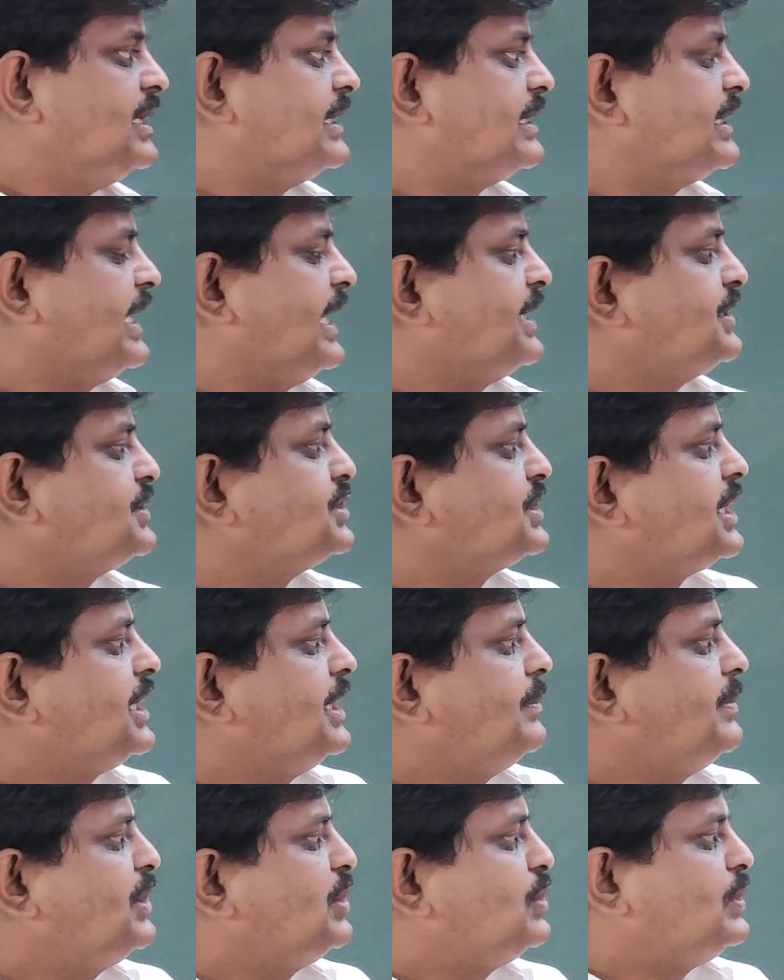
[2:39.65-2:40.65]
That
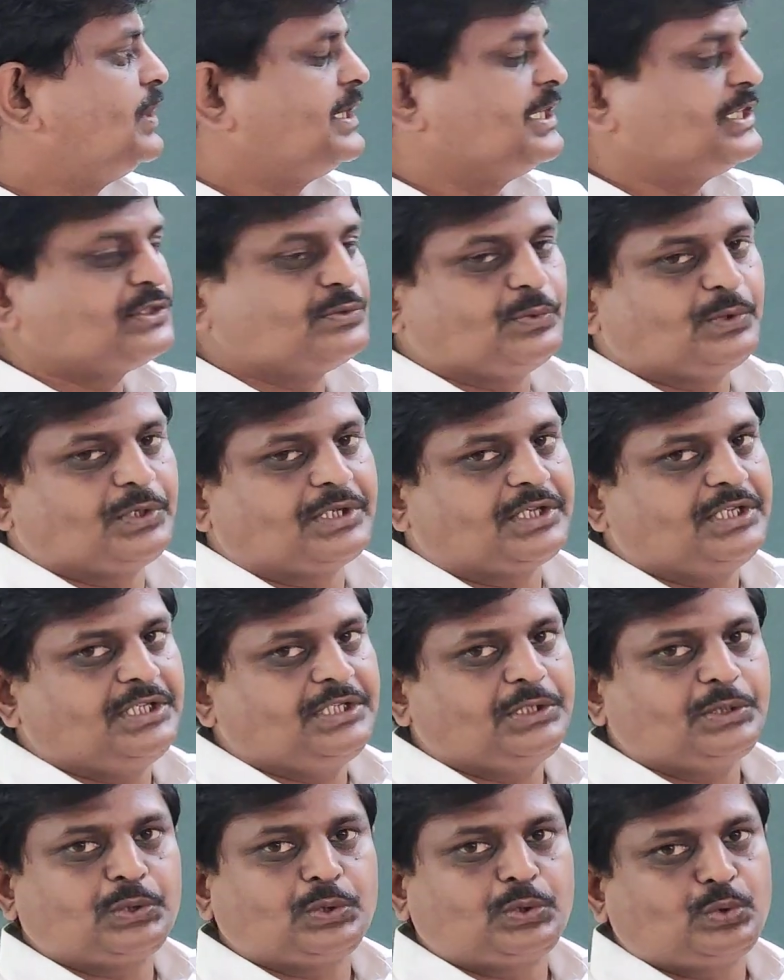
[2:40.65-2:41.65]
can be called as what?
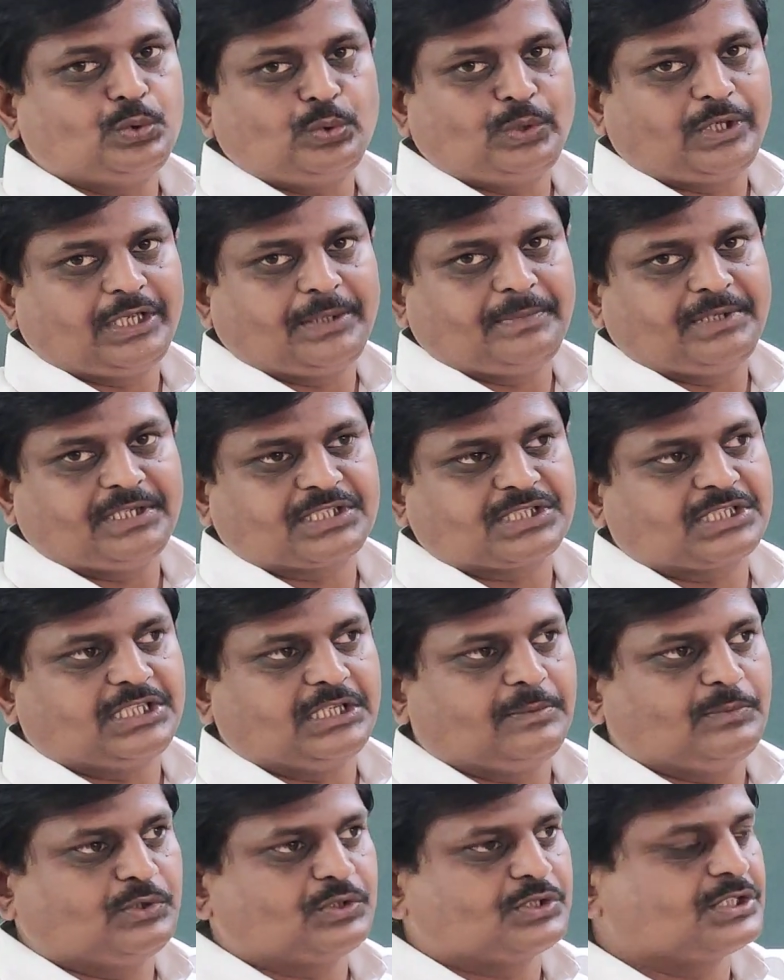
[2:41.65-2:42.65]
Two-dimensional
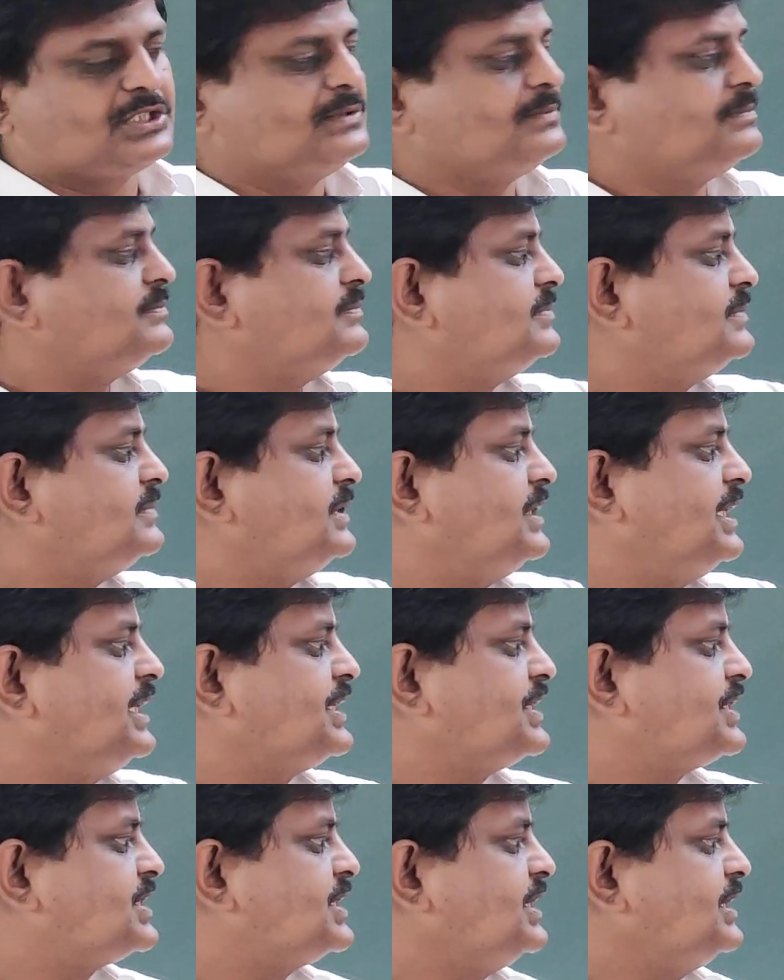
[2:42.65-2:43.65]
motion.
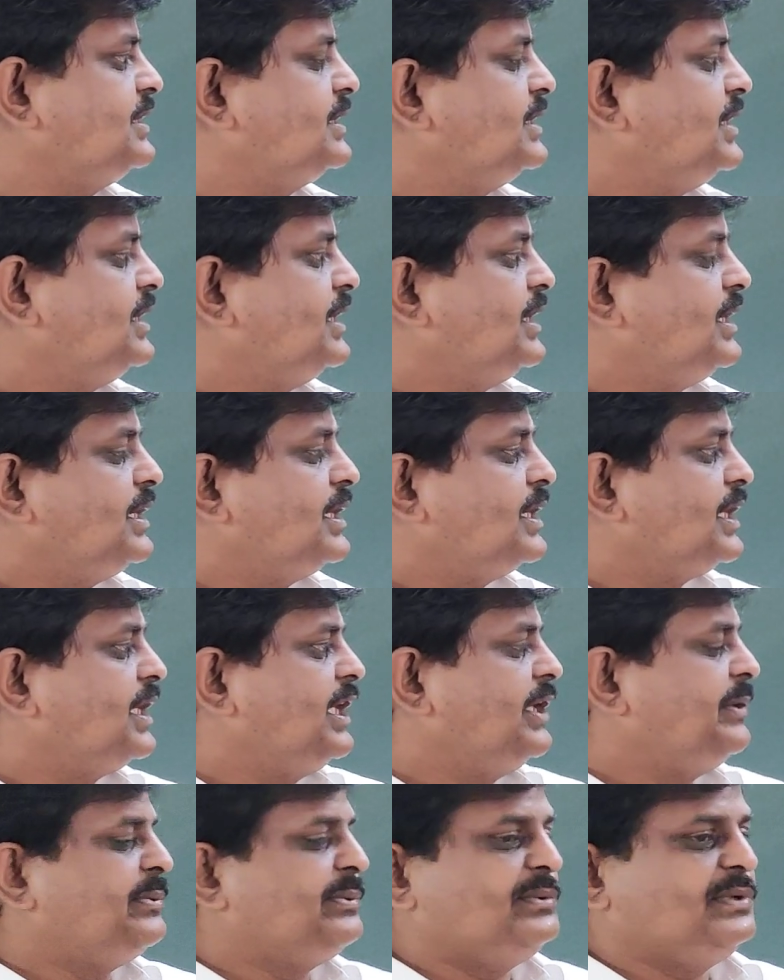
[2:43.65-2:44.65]
Next,
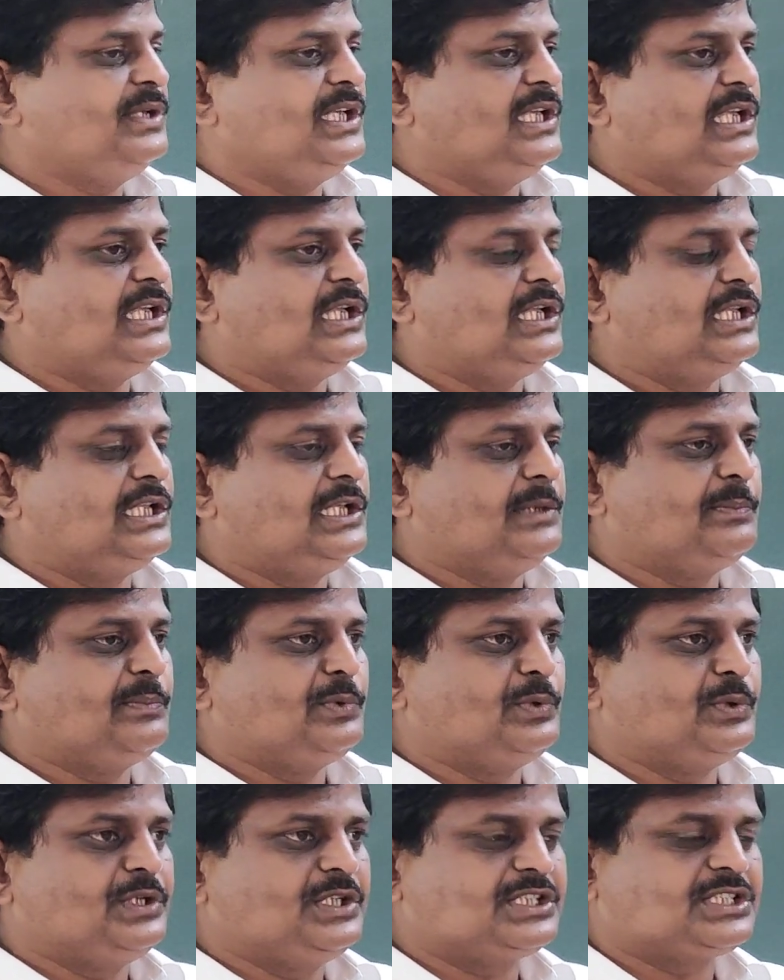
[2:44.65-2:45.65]
if the
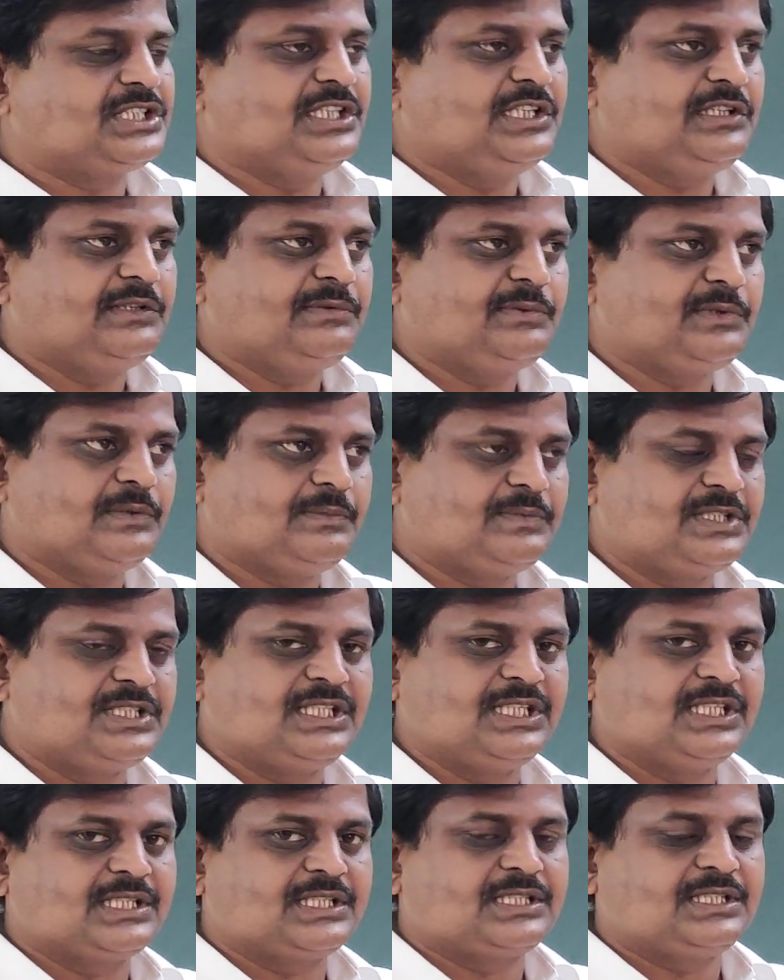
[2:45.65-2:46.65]
position of
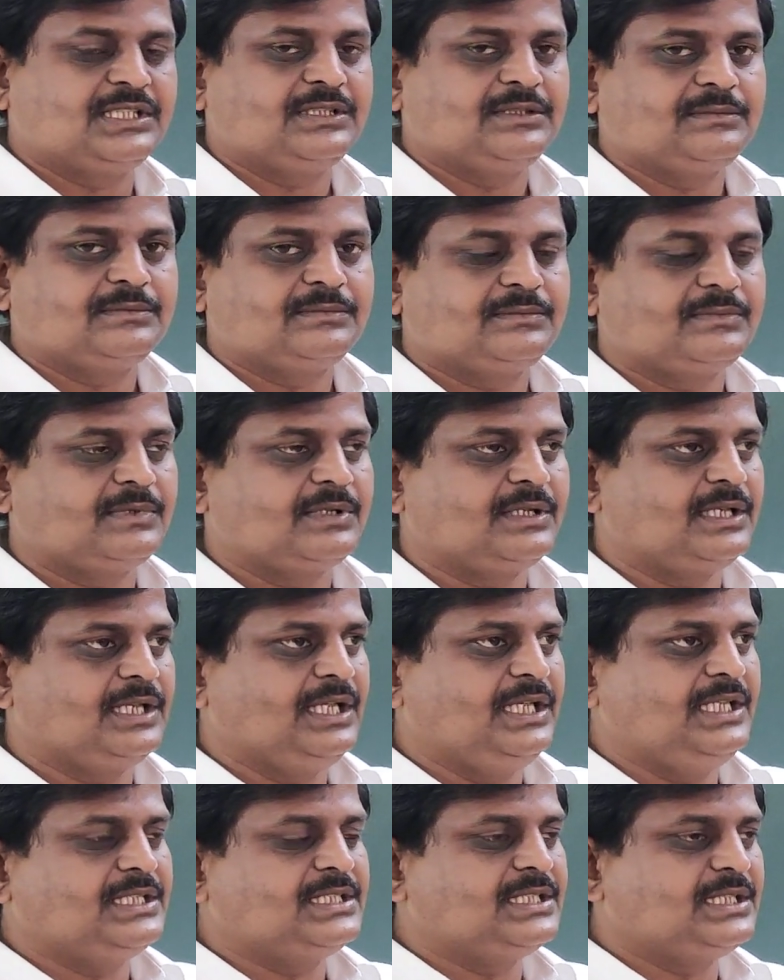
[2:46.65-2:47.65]
object
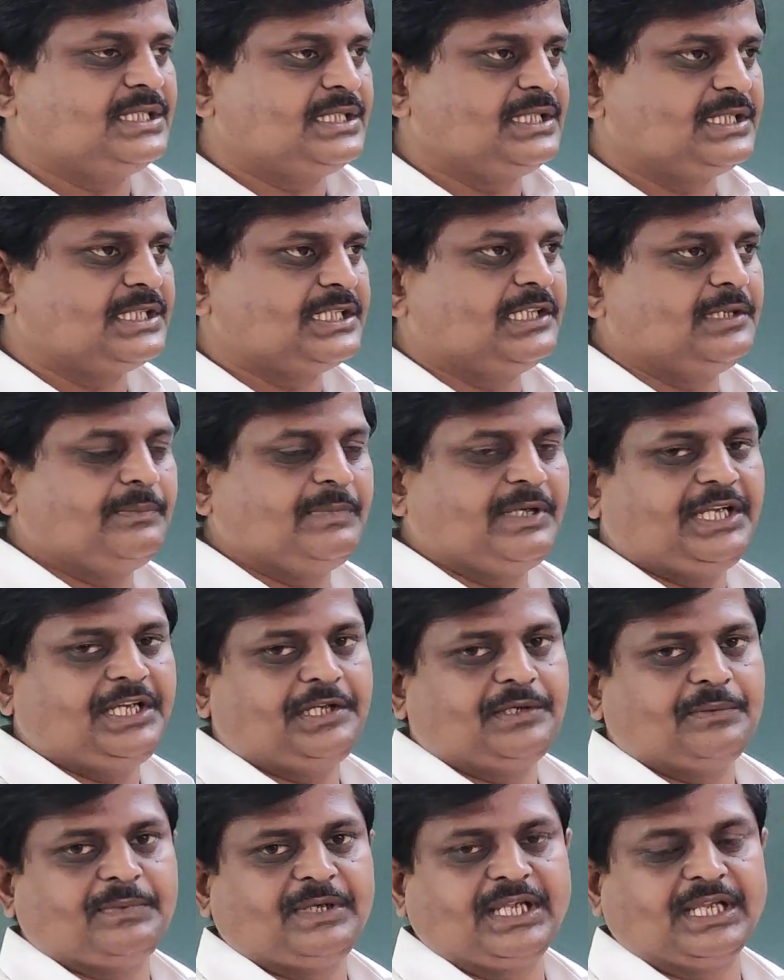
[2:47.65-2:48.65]
is
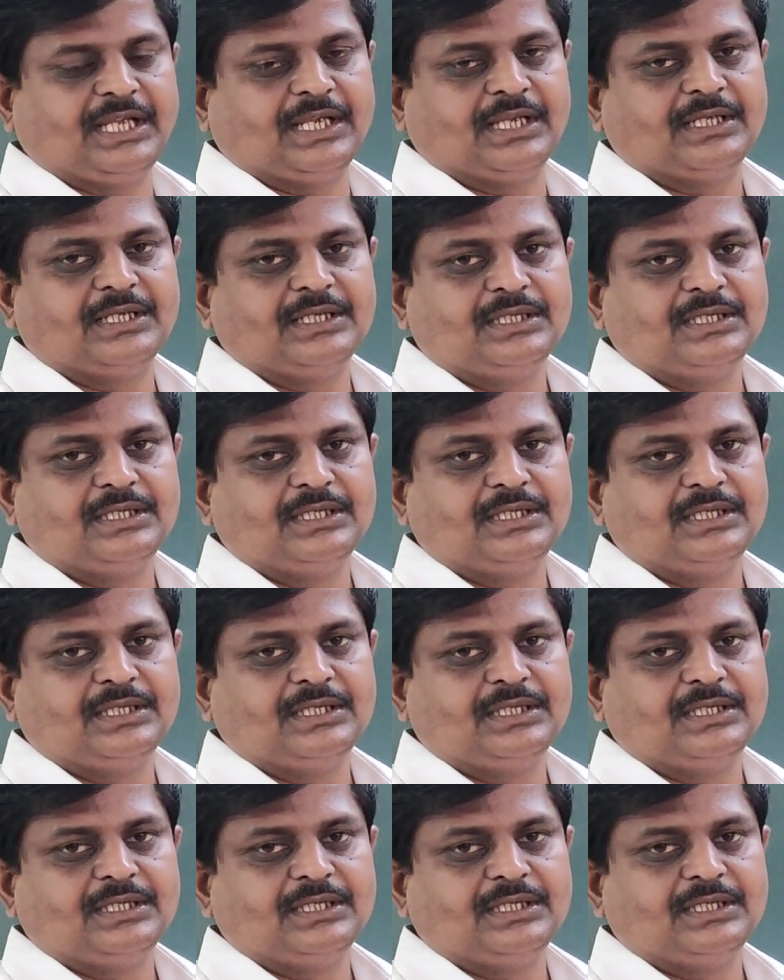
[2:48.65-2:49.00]
determined by